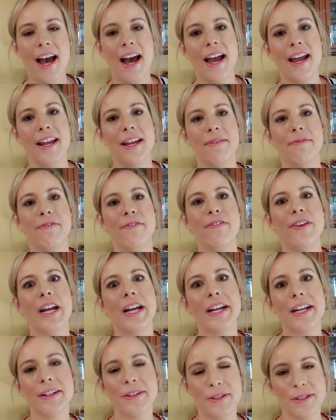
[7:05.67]
I am
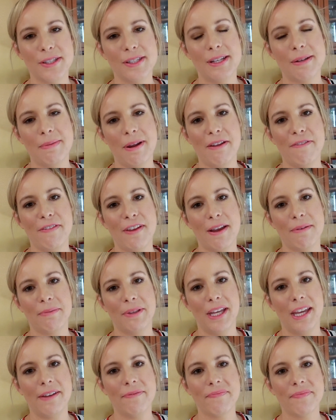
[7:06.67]
very close to my
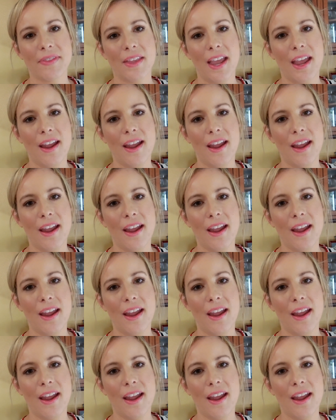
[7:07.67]
family,